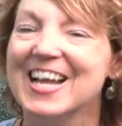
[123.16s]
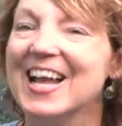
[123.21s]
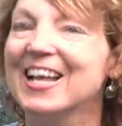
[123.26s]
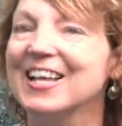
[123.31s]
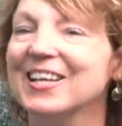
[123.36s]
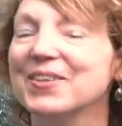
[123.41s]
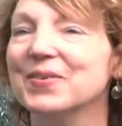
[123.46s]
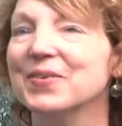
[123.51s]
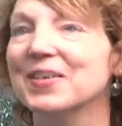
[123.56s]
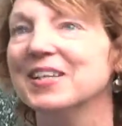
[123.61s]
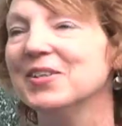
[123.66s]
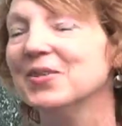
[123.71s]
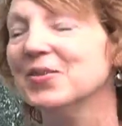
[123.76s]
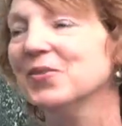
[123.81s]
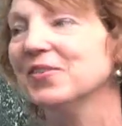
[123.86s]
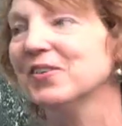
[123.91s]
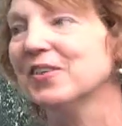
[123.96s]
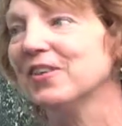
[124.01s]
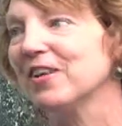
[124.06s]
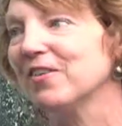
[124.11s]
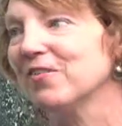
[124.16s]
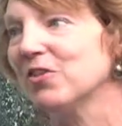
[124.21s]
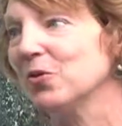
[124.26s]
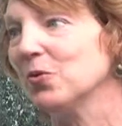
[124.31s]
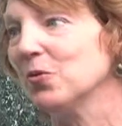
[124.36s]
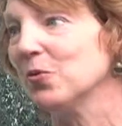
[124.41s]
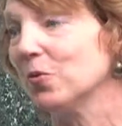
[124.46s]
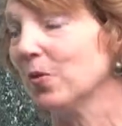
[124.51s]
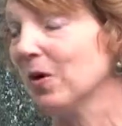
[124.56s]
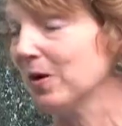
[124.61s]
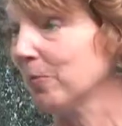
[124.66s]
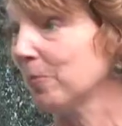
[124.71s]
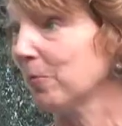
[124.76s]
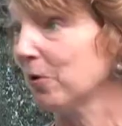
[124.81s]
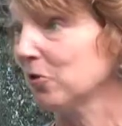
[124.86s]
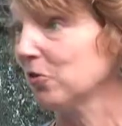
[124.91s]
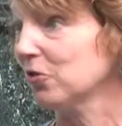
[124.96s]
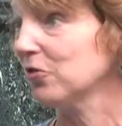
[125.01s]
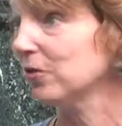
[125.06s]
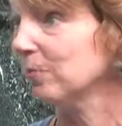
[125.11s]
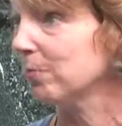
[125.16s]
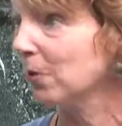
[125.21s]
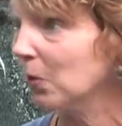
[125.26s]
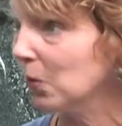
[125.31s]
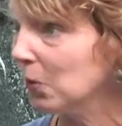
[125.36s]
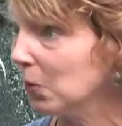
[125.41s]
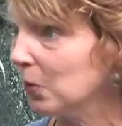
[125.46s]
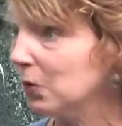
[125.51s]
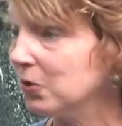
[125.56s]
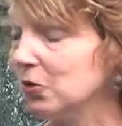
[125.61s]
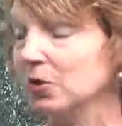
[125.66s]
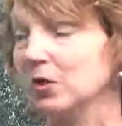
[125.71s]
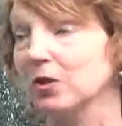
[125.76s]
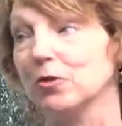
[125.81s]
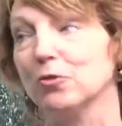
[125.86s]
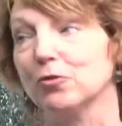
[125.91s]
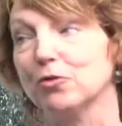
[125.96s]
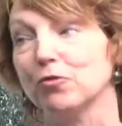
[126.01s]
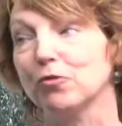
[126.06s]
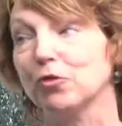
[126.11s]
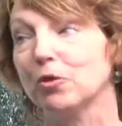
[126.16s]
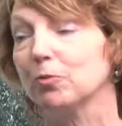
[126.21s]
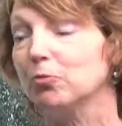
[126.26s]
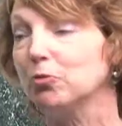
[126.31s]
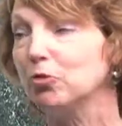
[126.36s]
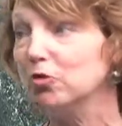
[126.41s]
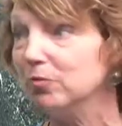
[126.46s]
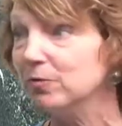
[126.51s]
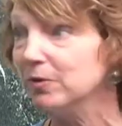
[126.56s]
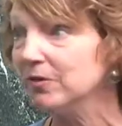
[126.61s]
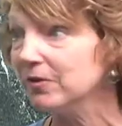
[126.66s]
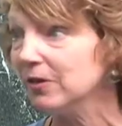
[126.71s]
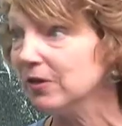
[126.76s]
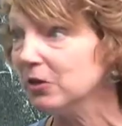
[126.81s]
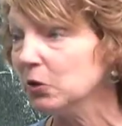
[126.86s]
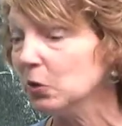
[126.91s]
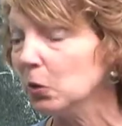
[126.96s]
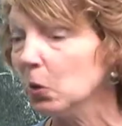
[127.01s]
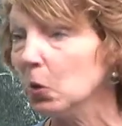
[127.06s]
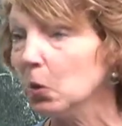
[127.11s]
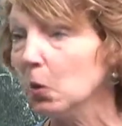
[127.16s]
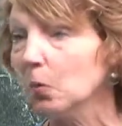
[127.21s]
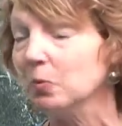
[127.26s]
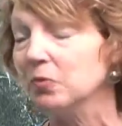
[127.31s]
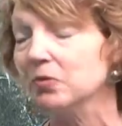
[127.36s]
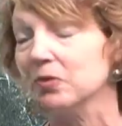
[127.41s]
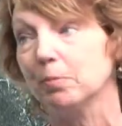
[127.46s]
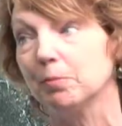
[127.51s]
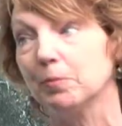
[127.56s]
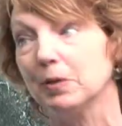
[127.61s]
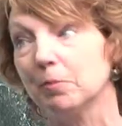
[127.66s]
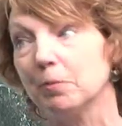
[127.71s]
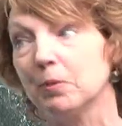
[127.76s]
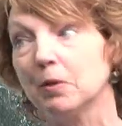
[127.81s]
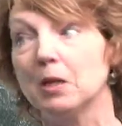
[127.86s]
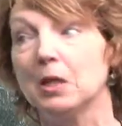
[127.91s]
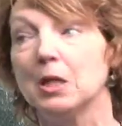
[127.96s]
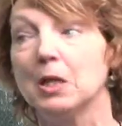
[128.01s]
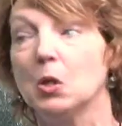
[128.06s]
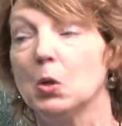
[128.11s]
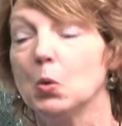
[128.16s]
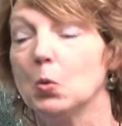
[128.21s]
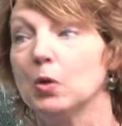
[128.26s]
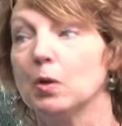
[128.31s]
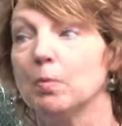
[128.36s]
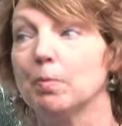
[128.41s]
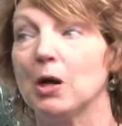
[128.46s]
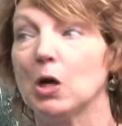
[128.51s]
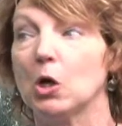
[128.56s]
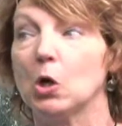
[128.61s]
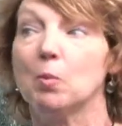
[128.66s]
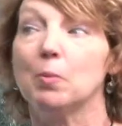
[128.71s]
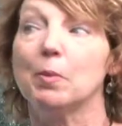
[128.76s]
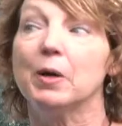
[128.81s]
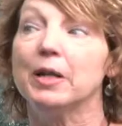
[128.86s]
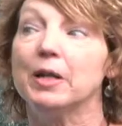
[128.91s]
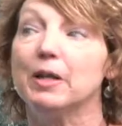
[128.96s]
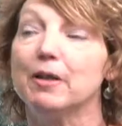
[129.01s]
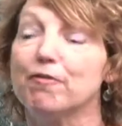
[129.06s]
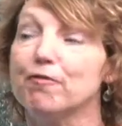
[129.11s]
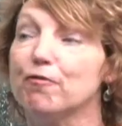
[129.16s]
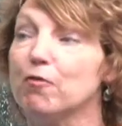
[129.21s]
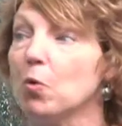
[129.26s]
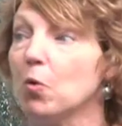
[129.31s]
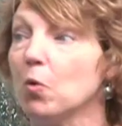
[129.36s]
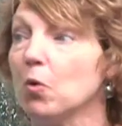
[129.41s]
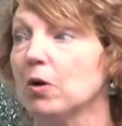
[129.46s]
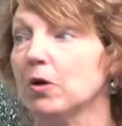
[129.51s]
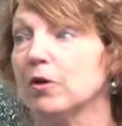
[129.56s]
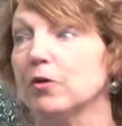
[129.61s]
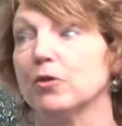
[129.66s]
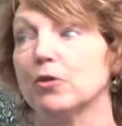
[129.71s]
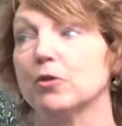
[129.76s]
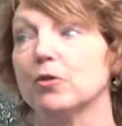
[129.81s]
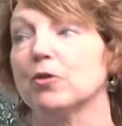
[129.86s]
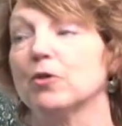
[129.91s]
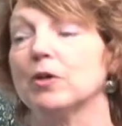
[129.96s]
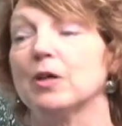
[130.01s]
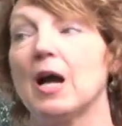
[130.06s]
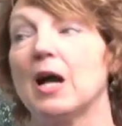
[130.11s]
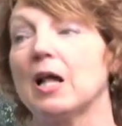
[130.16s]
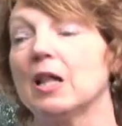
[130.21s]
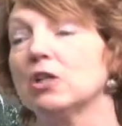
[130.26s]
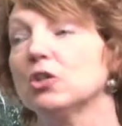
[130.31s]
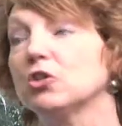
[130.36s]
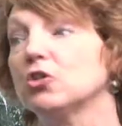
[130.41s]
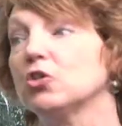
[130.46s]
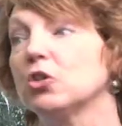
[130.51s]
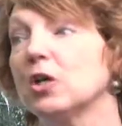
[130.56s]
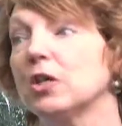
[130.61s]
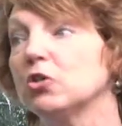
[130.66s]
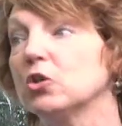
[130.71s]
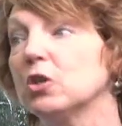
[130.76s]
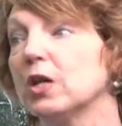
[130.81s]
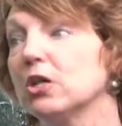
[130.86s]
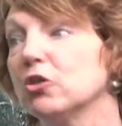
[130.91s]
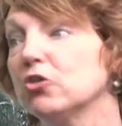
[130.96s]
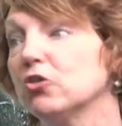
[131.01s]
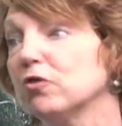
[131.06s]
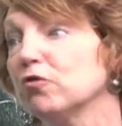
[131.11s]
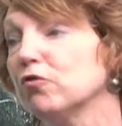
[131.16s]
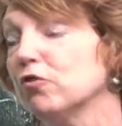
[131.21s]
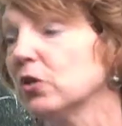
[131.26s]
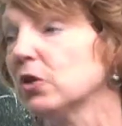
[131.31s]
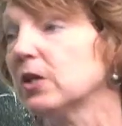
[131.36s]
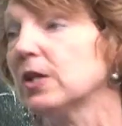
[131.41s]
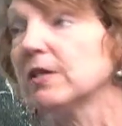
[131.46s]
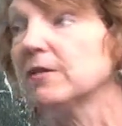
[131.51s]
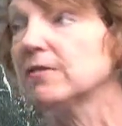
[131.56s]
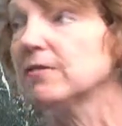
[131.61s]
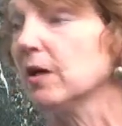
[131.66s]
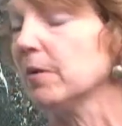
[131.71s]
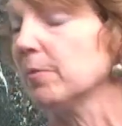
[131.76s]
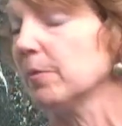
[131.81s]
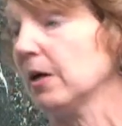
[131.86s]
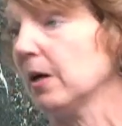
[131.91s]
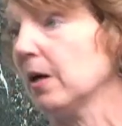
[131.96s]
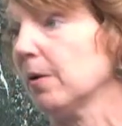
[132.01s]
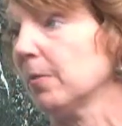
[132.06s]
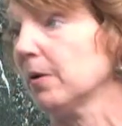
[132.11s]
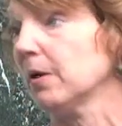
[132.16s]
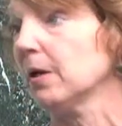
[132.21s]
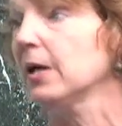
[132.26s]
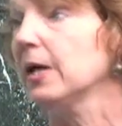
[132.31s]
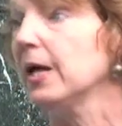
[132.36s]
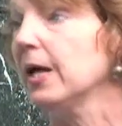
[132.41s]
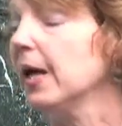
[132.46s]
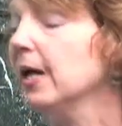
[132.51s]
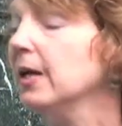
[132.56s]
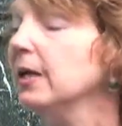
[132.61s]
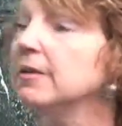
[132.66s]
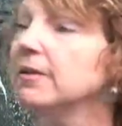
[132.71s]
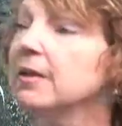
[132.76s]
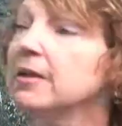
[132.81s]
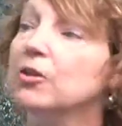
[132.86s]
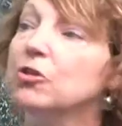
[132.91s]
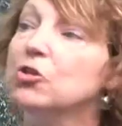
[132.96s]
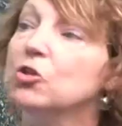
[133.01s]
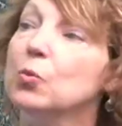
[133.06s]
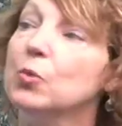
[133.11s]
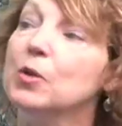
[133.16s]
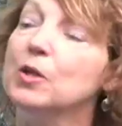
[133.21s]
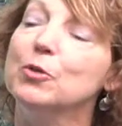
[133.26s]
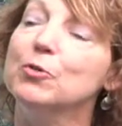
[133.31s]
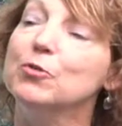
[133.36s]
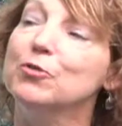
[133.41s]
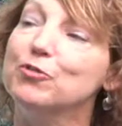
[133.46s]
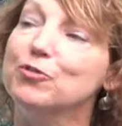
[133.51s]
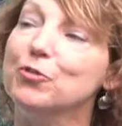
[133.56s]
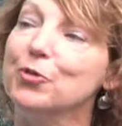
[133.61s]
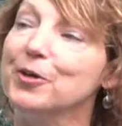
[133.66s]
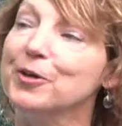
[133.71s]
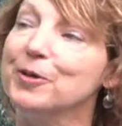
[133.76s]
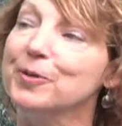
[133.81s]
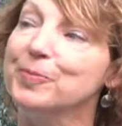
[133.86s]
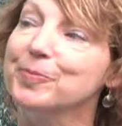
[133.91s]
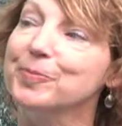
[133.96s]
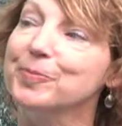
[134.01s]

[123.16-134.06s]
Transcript: you can use it if you want to purchase a boat. You can use it for improvements on your home. Some people will borrow money for their college education for the kids coming up. Anything that you want to use it for.